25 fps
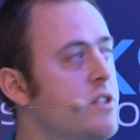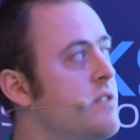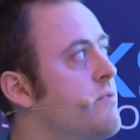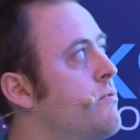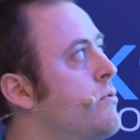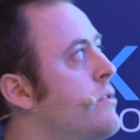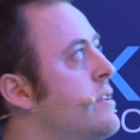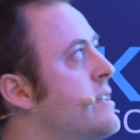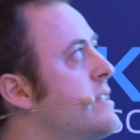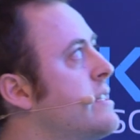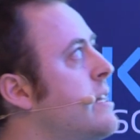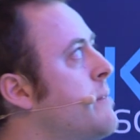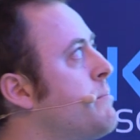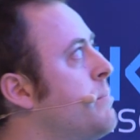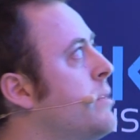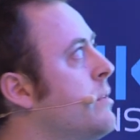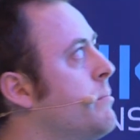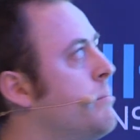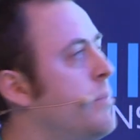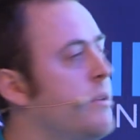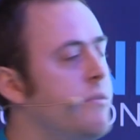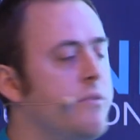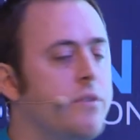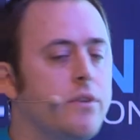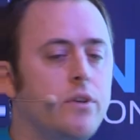as, for example,
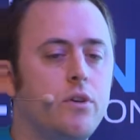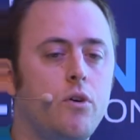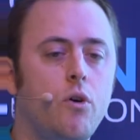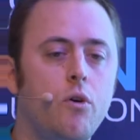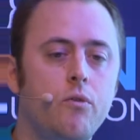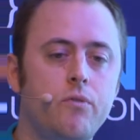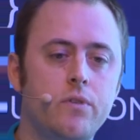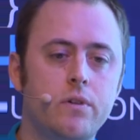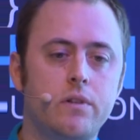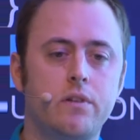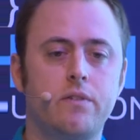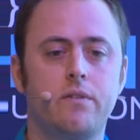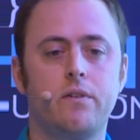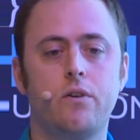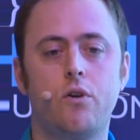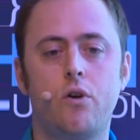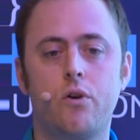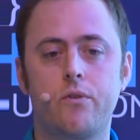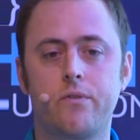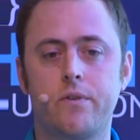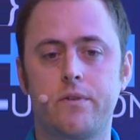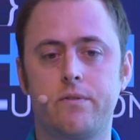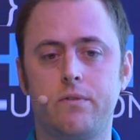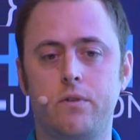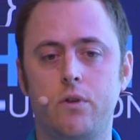buffer
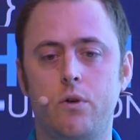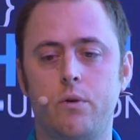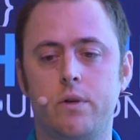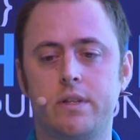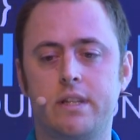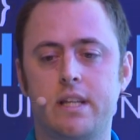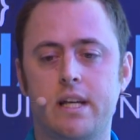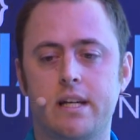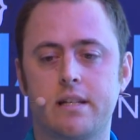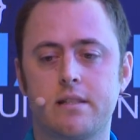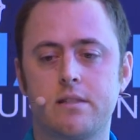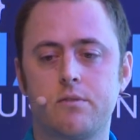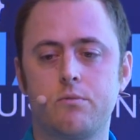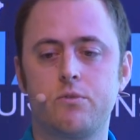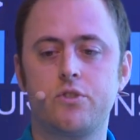overflow attacks,